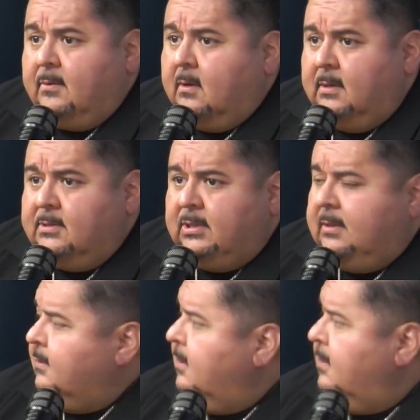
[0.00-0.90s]
They're all
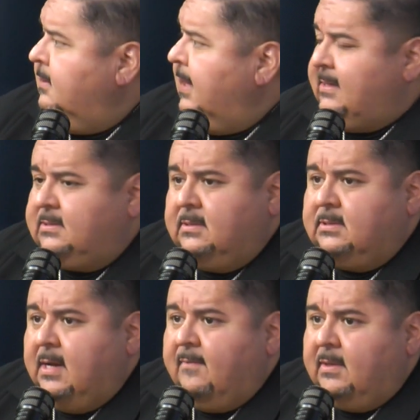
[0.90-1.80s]
legit. They're all licensed
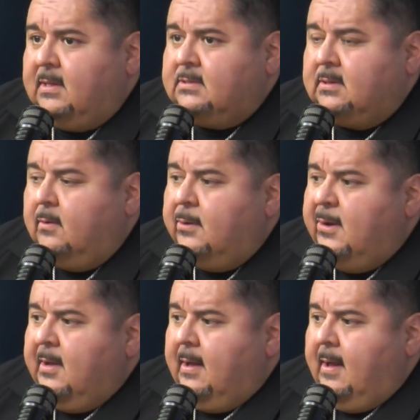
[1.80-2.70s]
and everything. So
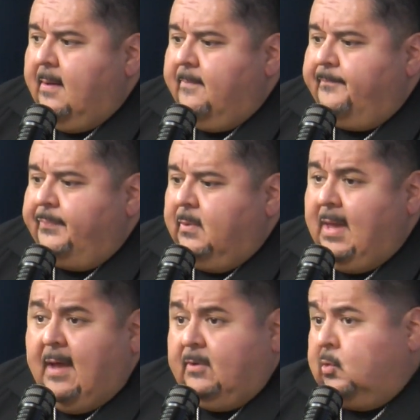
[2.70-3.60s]
we
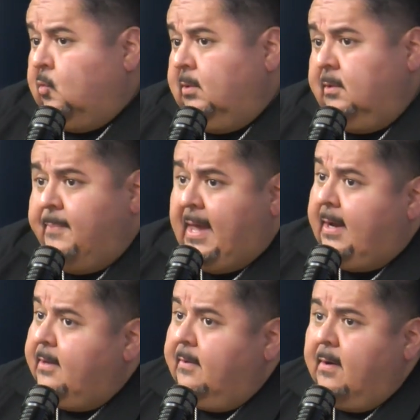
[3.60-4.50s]
have a cool little
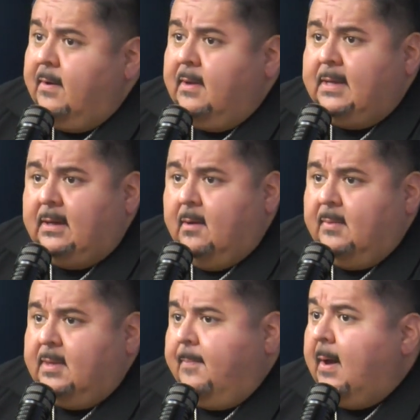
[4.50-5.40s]
patio area and they come
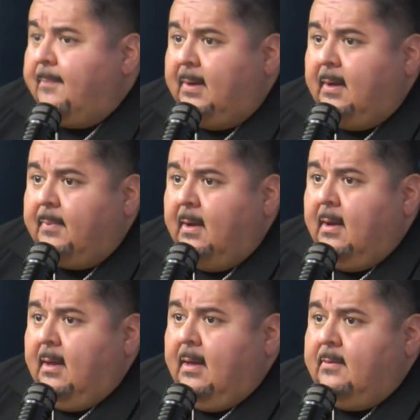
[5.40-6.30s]
and they pop up.
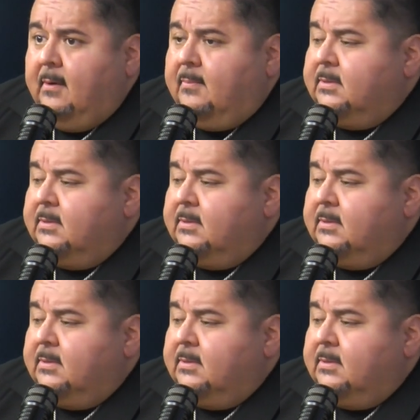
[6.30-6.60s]
And they're able